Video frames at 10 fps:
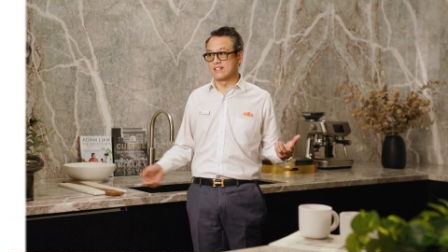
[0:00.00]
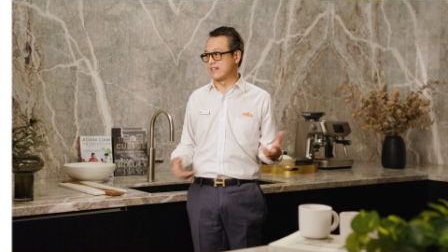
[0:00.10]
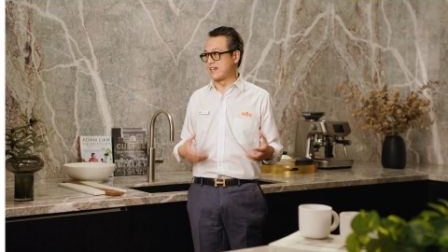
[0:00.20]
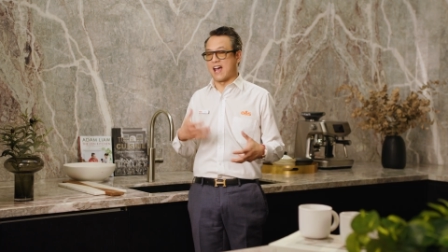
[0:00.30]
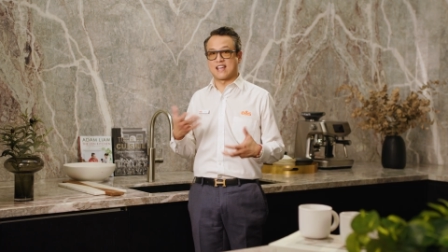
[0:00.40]

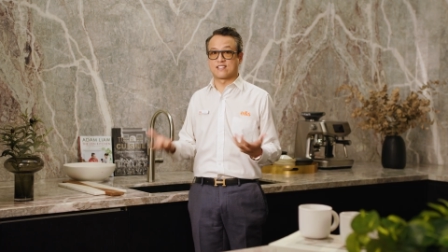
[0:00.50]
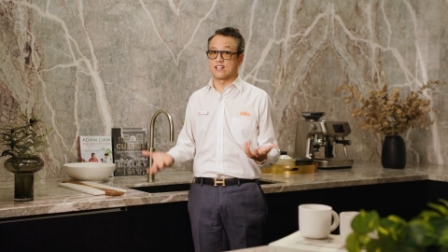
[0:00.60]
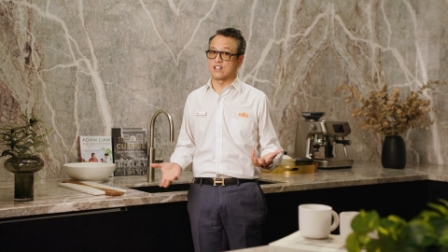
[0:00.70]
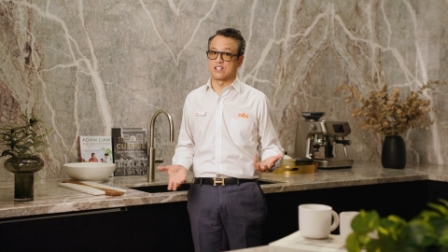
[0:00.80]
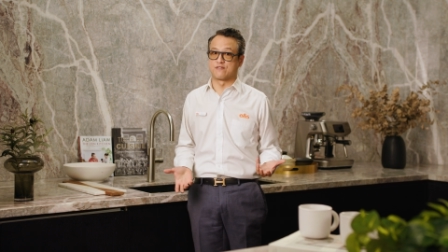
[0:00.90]
the
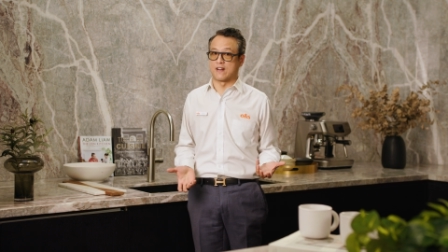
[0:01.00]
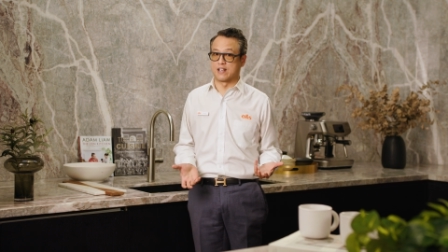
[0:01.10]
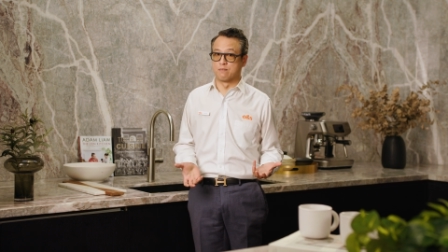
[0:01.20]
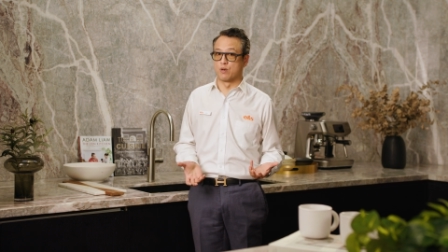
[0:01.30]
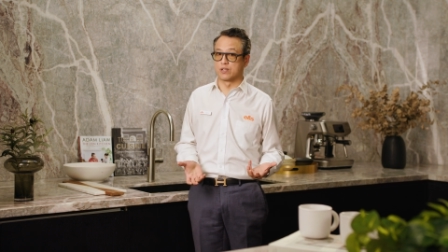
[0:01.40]
aesthetic is very
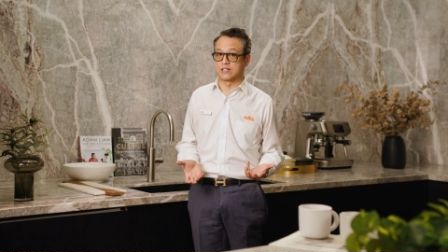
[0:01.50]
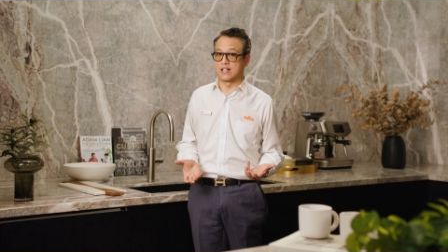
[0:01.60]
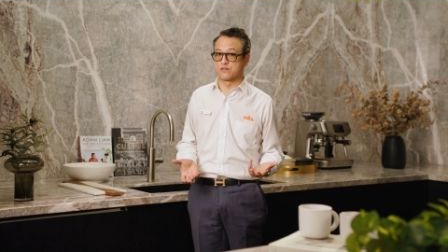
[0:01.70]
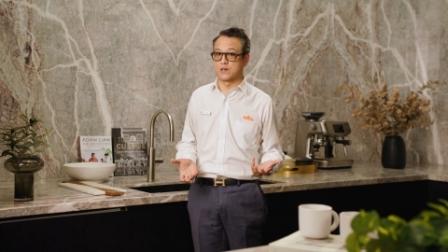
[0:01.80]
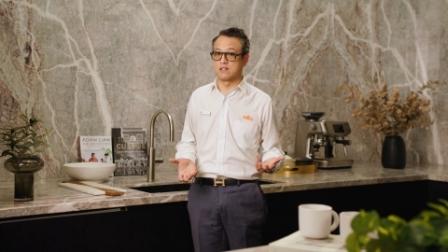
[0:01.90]
important
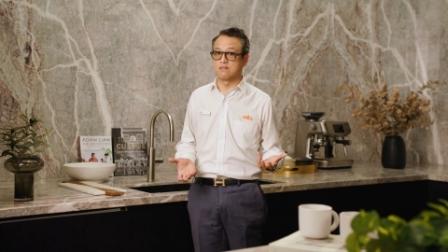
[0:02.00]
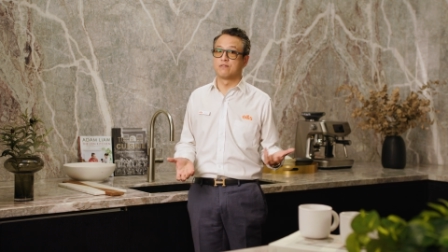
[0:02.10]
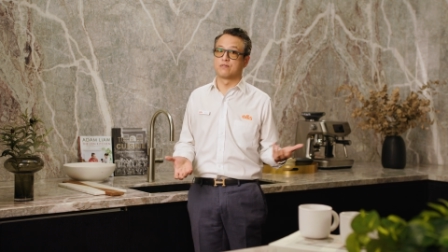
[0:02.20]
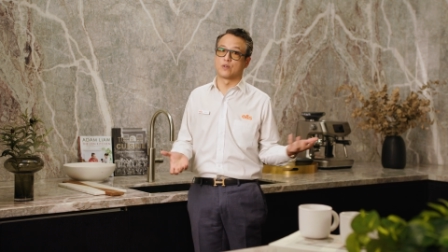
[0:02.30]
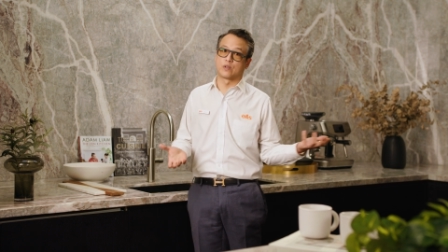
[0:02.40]
as well
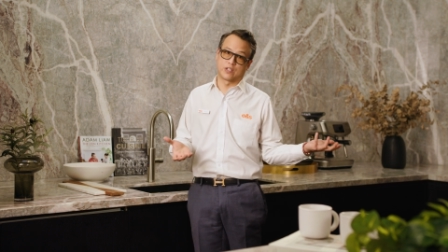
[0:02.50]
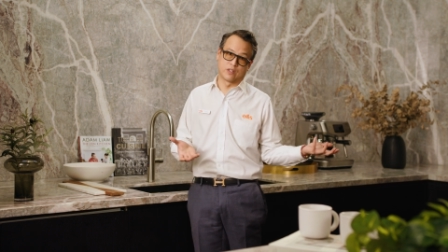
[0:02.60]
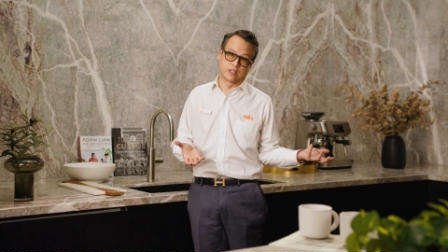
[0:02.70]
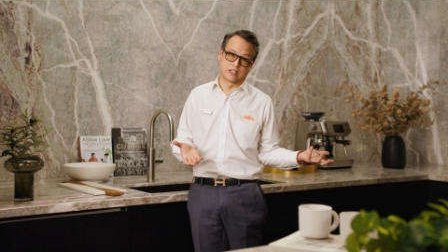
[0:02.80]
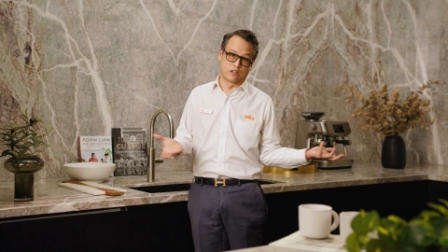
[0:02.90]
for
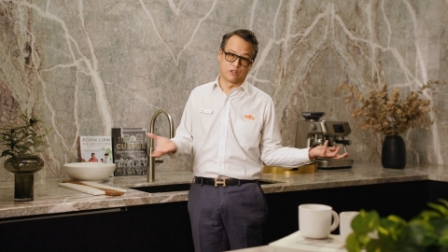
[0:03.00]
the